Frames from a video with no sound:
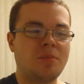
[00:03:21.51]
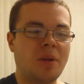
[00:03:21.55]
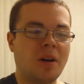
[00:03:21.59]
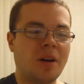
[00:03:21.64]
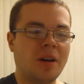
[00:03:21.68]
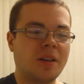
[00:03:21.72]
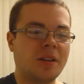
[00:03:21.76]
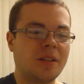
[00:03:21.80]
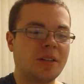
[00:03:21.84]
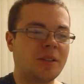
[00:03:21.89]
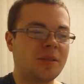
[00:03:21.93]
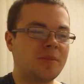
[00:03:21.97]

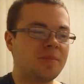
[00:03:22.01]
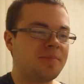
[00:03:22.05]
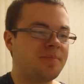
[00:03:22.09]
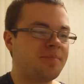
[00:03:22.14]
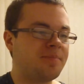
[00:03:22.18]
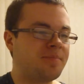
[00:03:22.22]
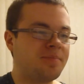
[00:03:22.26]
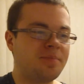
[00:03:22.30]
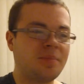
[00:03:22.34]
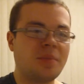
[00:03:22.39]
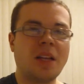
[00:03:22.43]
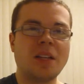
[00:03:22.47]
But
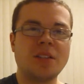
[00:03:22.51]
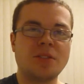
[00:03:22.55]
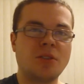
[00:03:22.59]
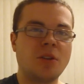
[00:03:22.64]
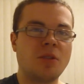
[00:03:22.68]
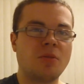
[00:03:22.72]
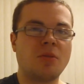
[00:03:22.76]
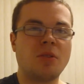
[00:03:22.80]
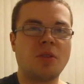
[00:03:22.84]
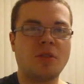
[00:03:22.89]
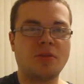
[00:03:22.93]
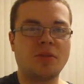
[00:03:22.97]
as an
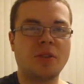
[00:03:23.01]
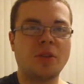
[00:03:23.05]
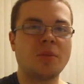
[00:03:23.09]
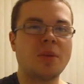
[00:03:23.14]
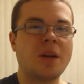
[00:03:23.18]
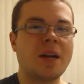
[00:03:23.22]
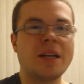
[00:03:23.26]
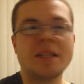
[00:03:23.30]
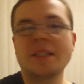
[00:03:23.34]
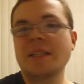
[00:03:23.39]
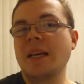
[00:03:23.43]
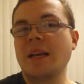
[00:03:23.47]
overall film,
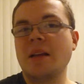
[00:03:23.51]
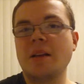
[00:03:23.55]
guys,